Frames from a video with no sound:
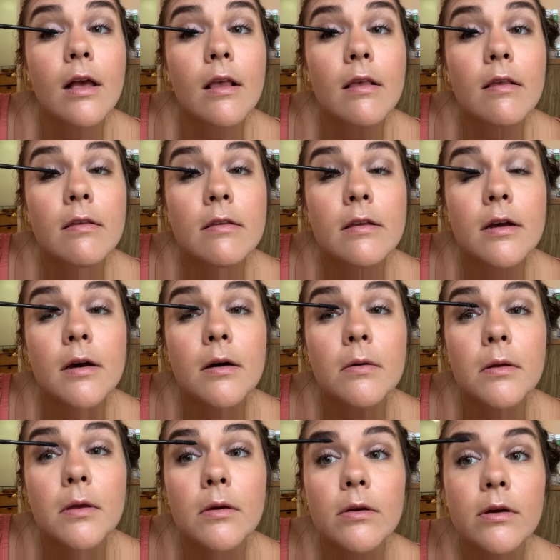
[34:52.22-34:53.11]

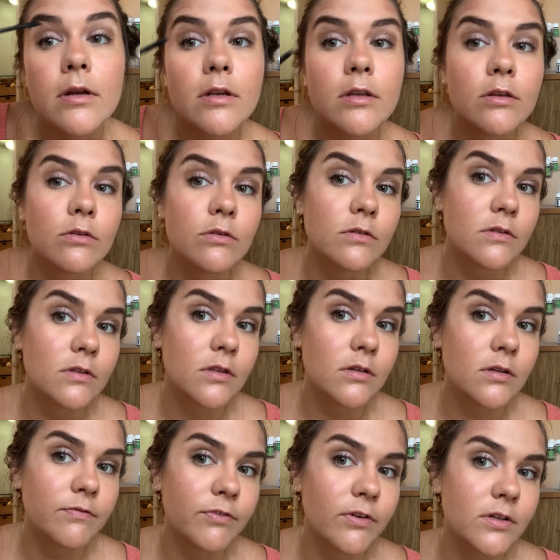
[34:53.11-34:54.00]
So you could use
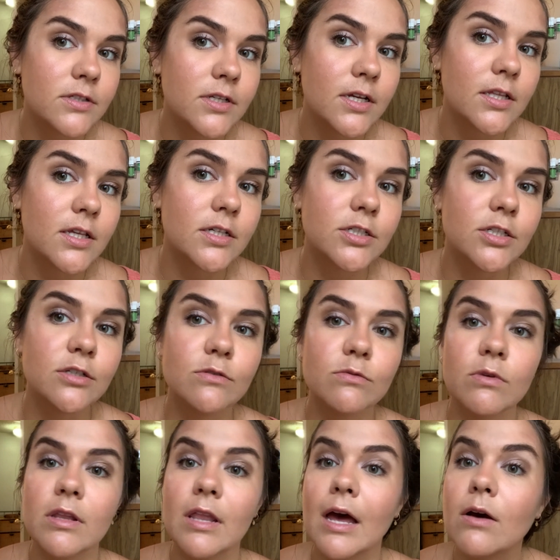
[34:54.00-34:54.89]
the false eyelashes
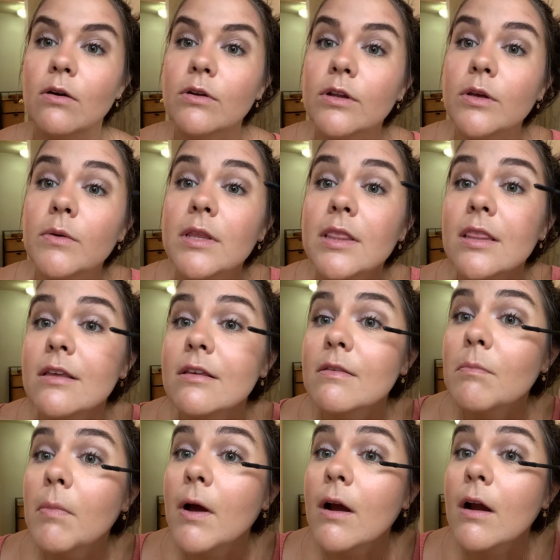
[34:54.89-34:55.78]
without doing
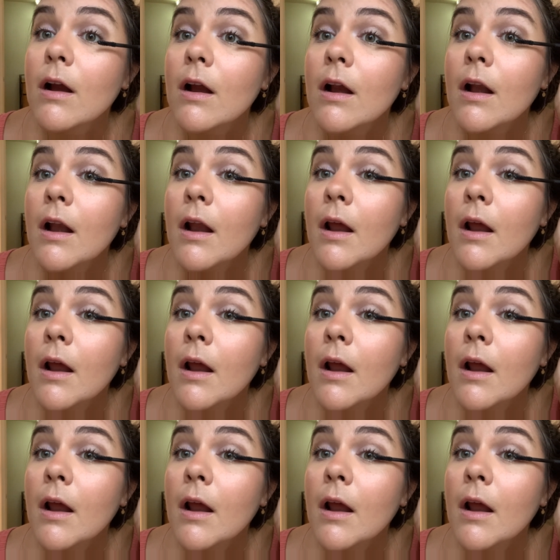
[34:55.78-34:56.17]
this part,